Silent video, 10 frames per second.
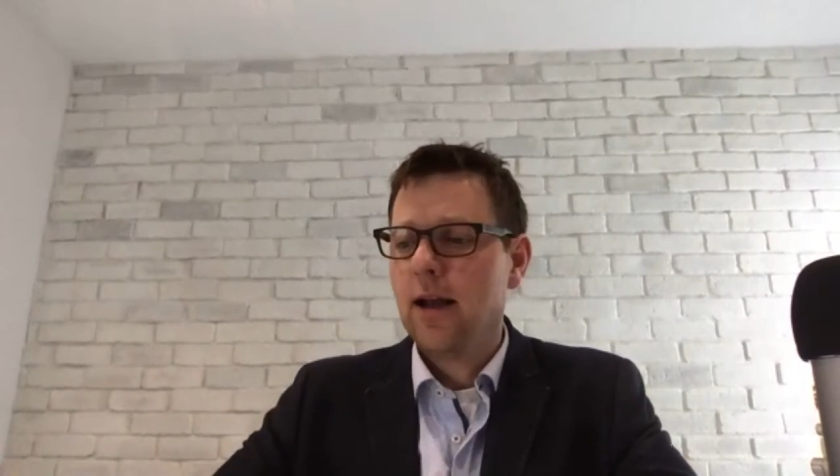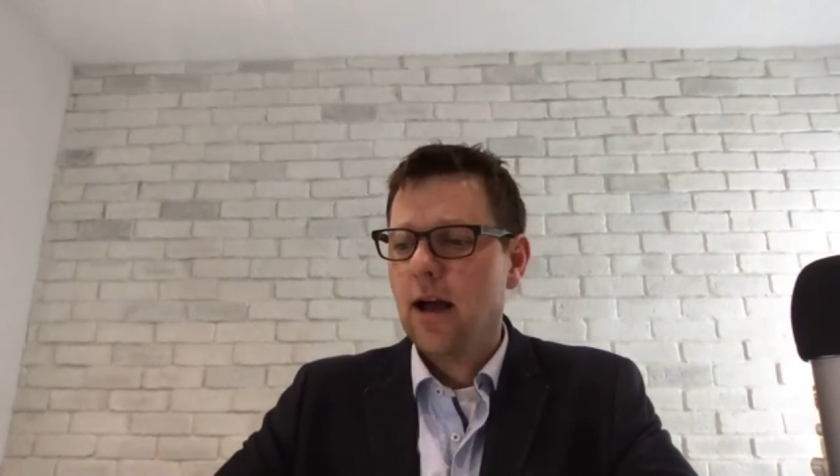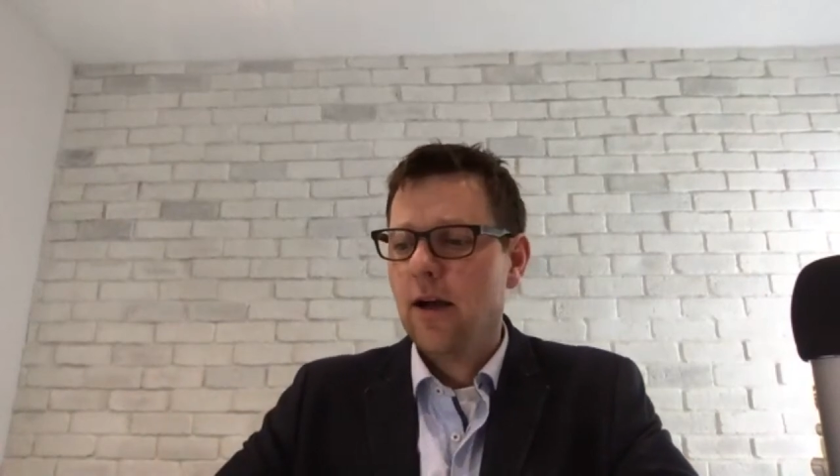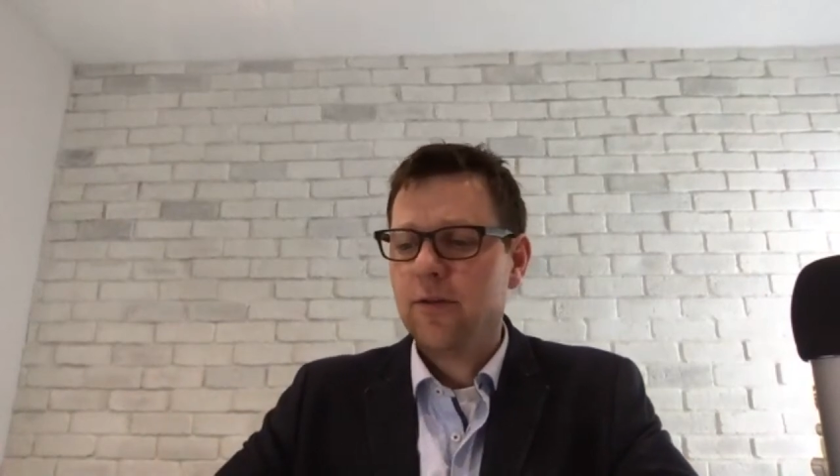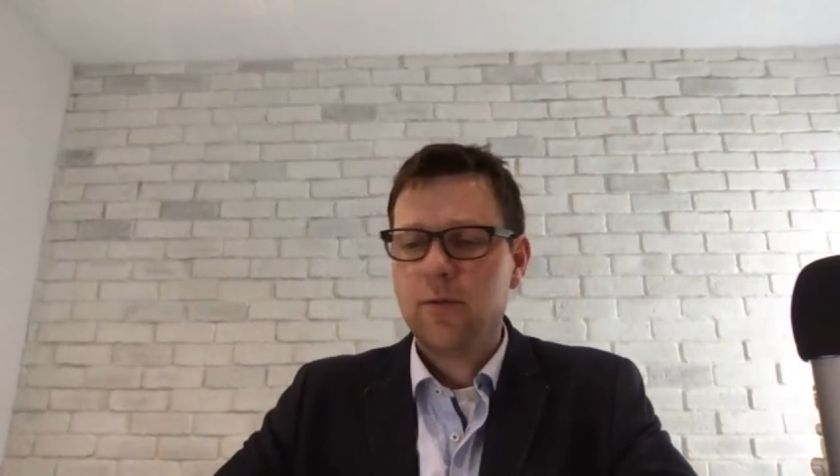
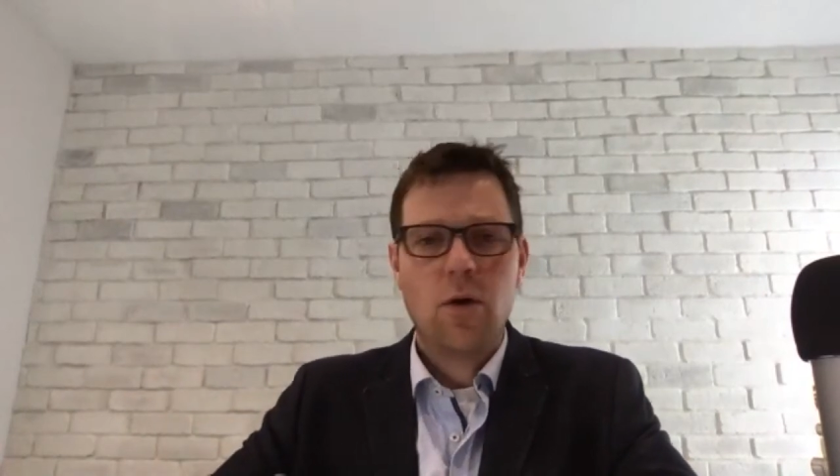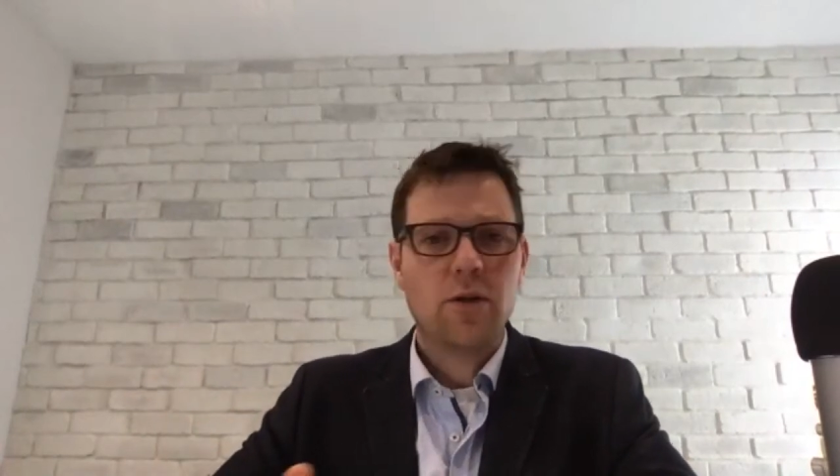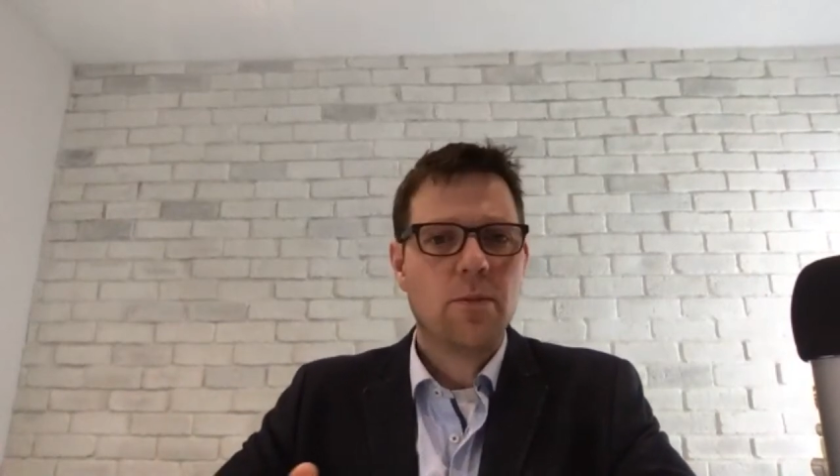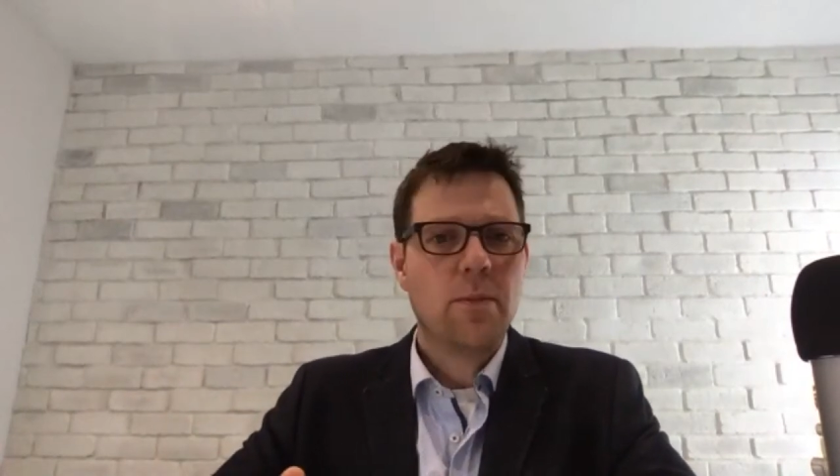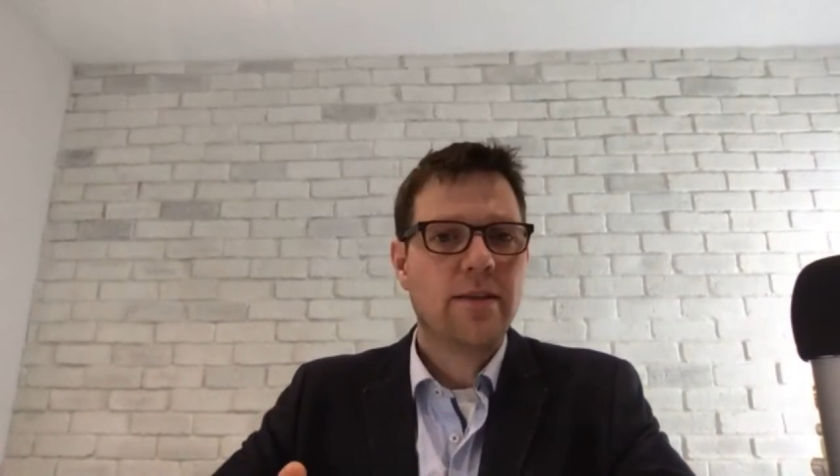of small
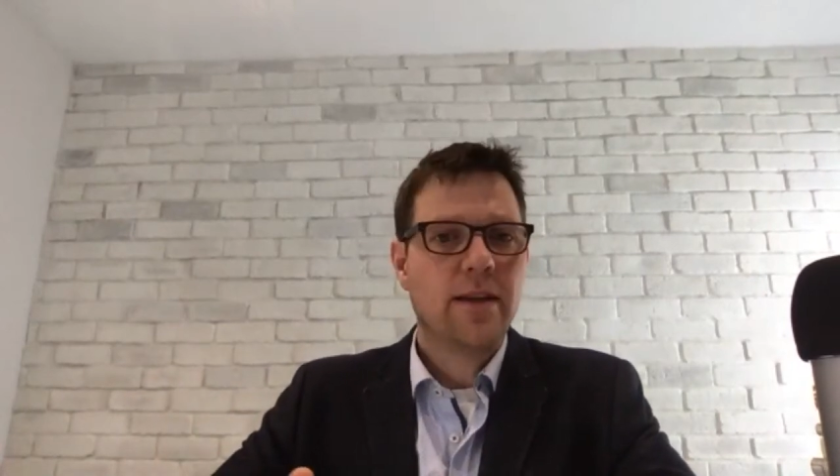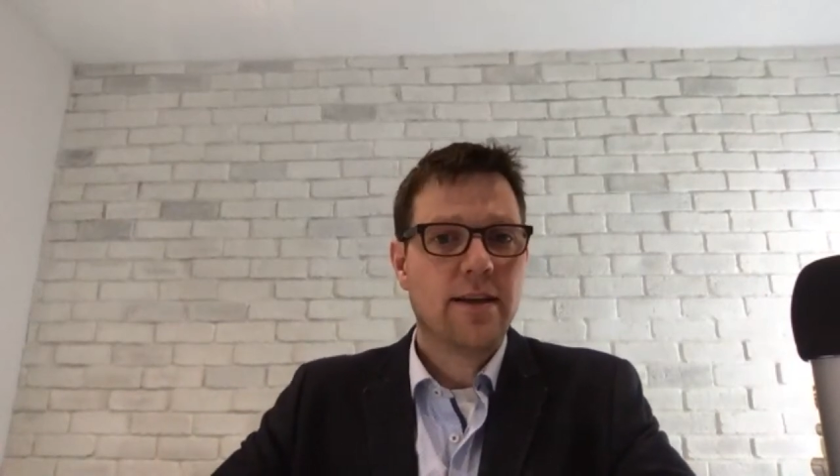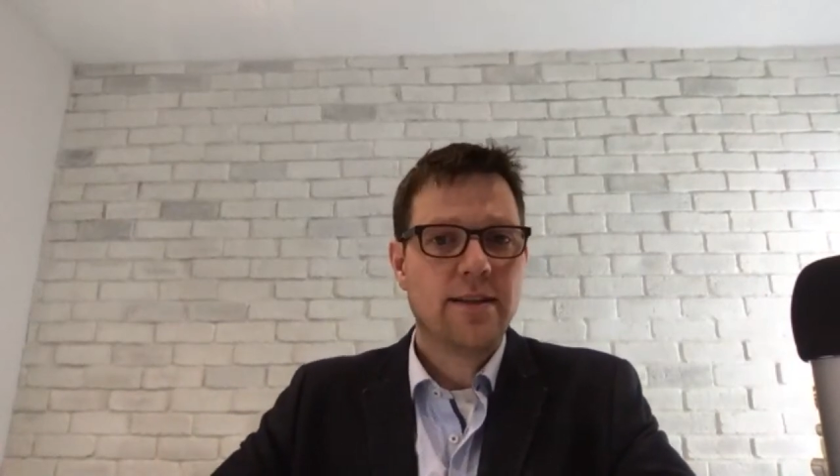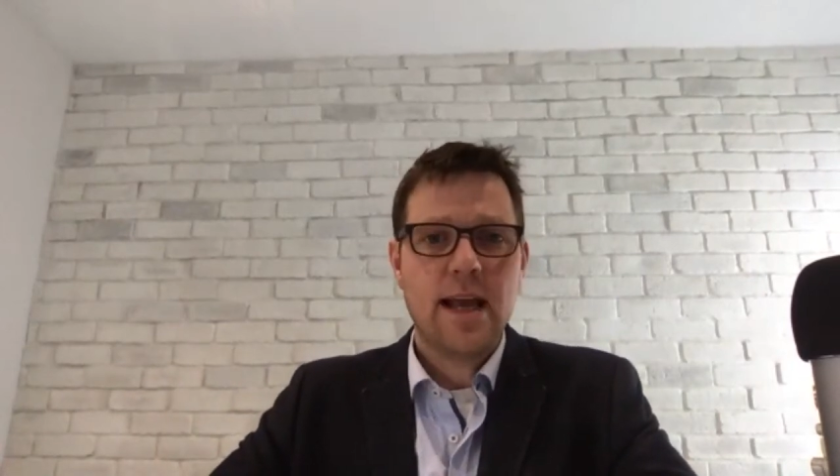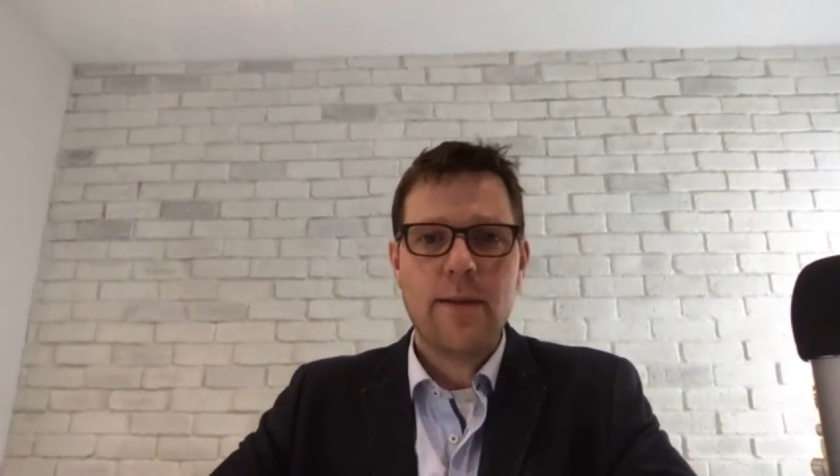to
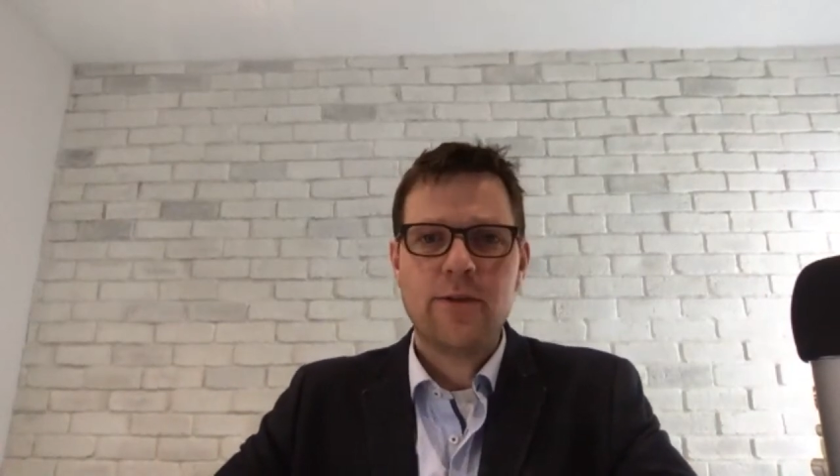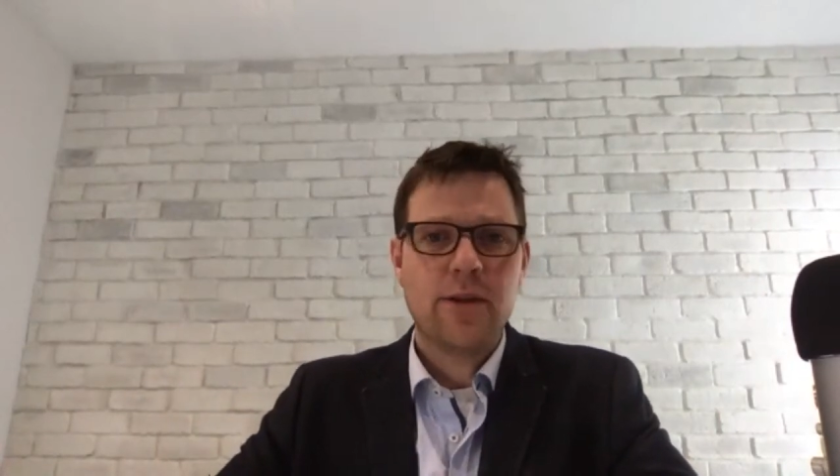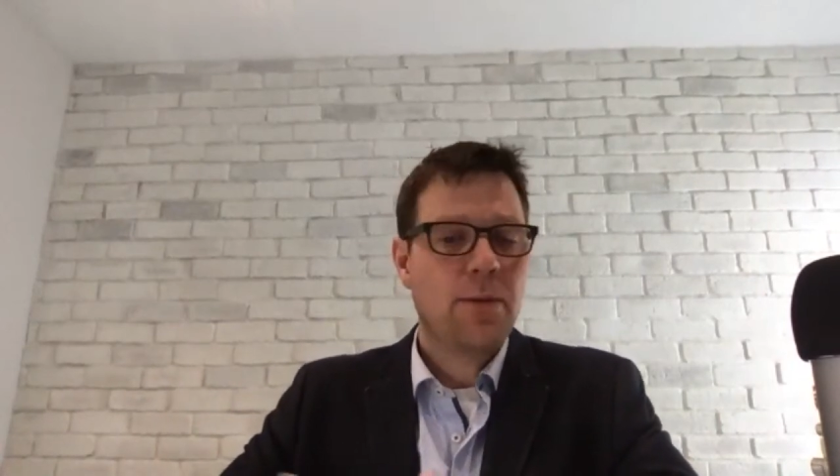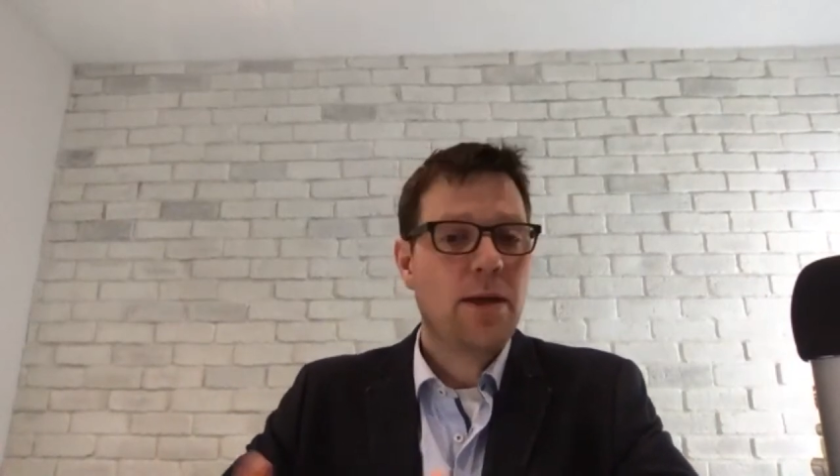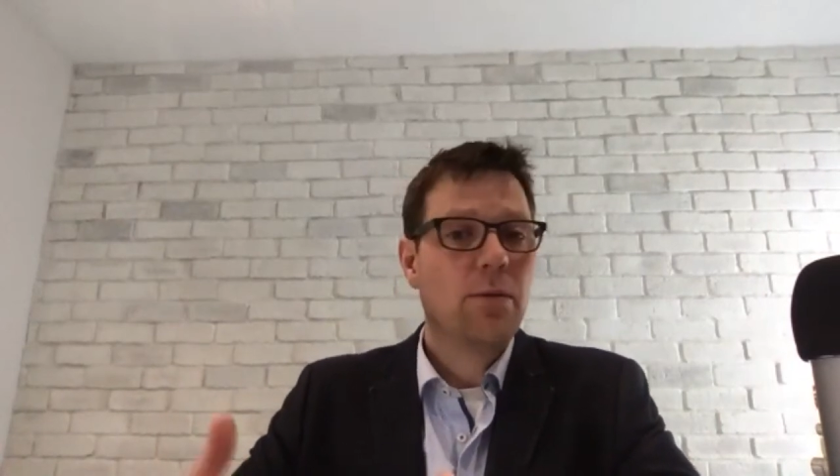mid-sized damage
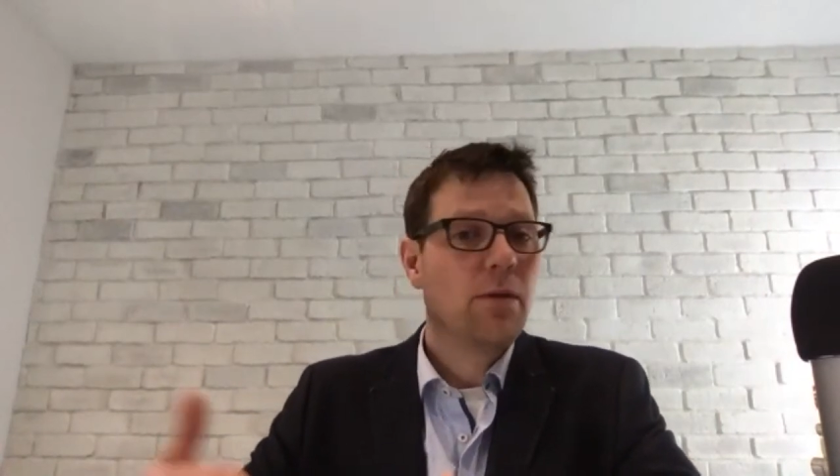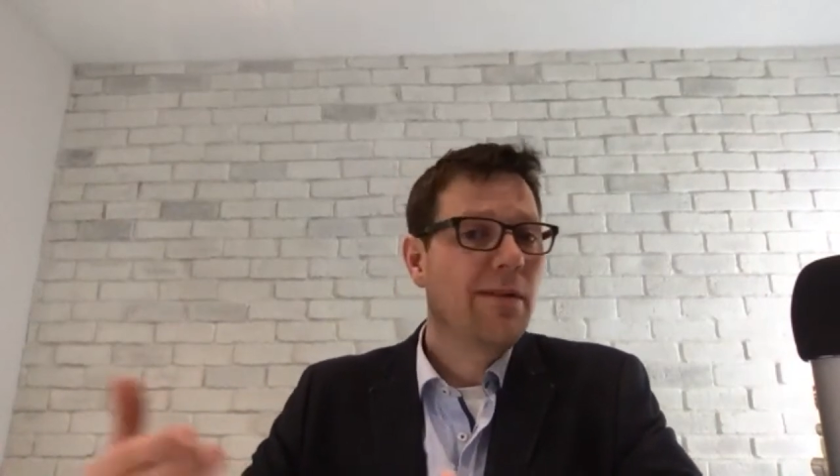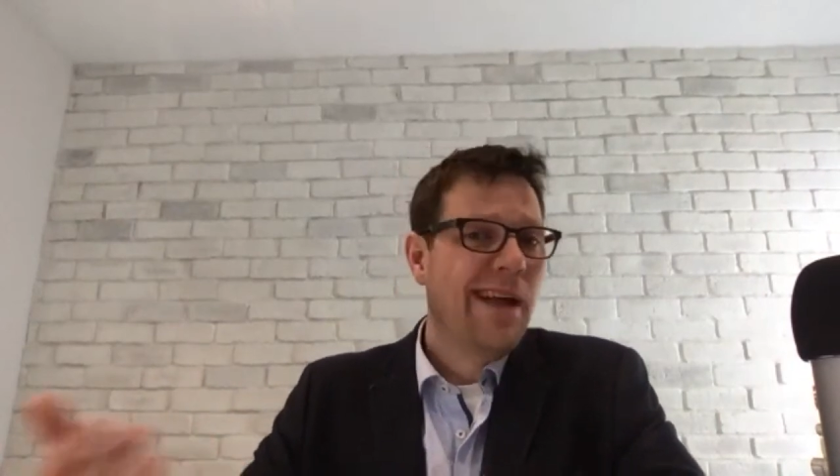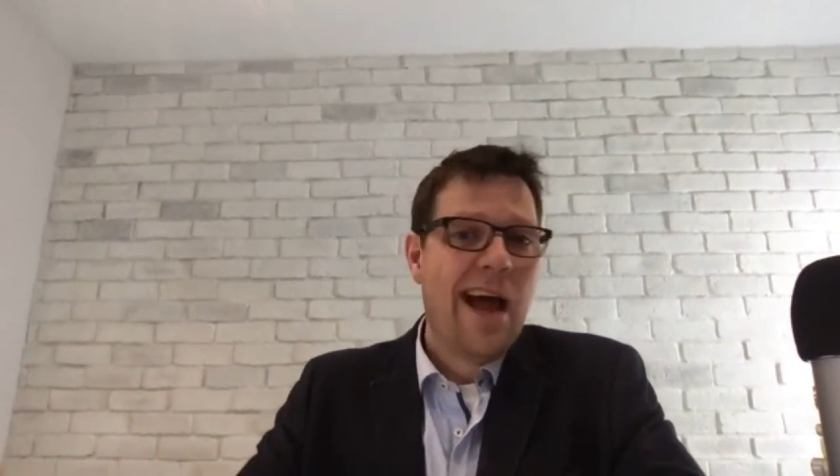that people